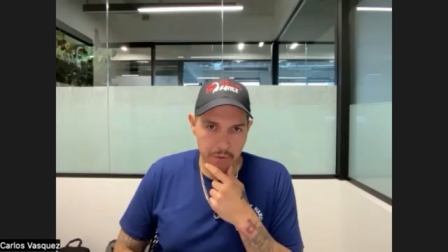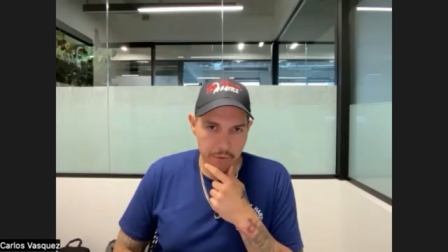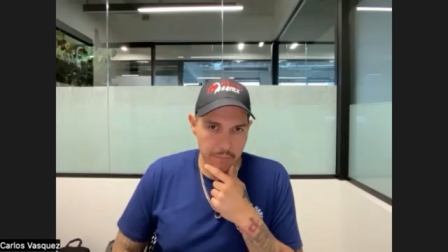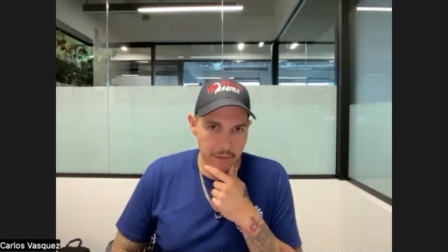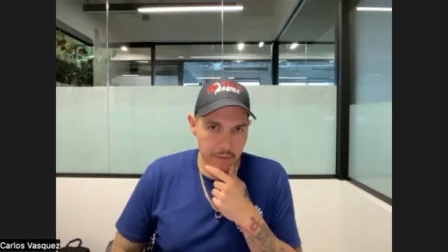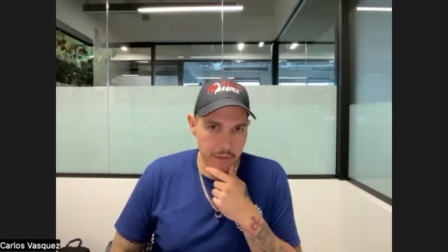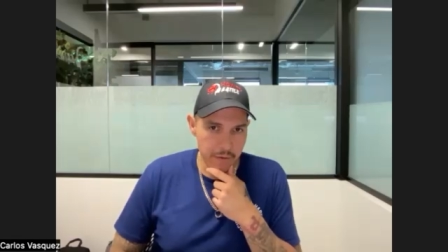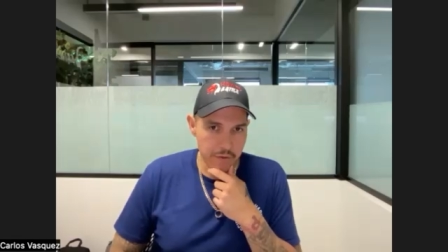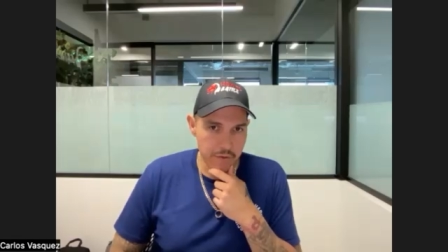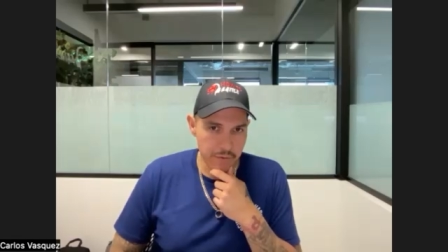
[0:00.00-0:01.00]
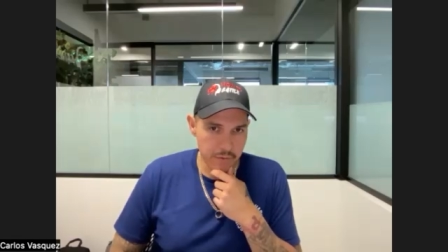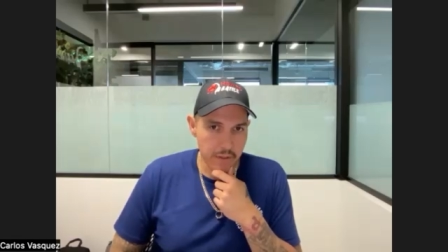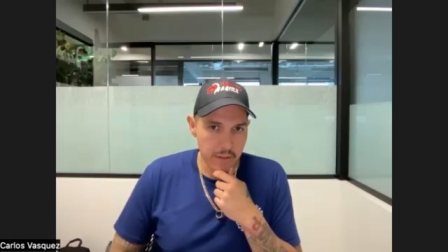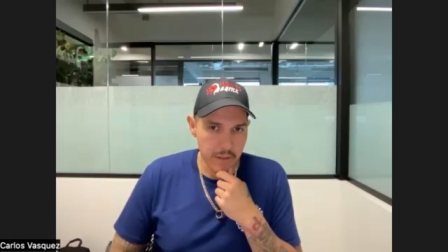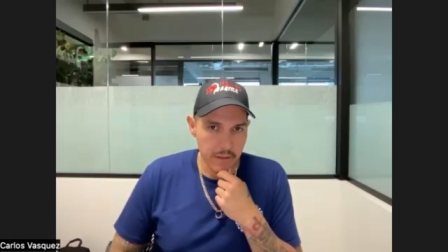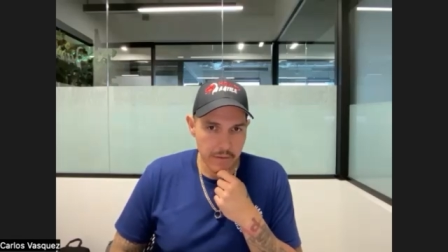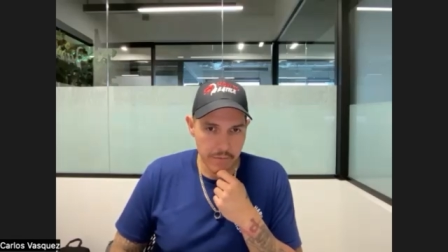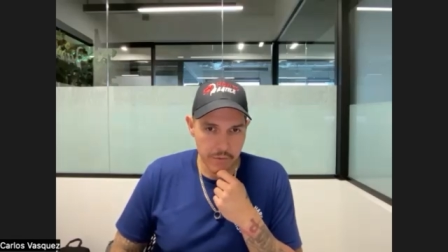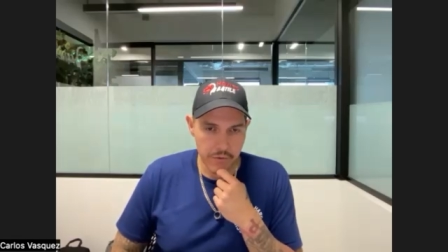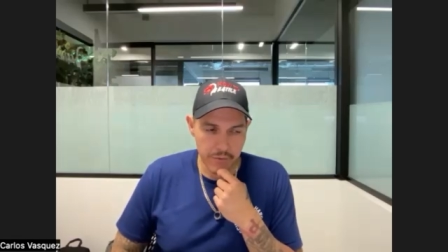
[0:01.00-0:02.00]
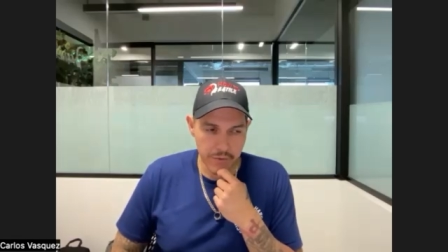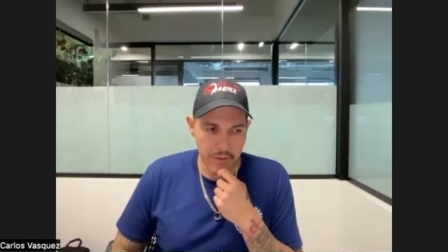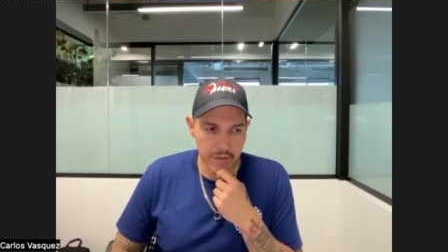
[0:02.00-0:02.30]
men around you. Yeah. For sure.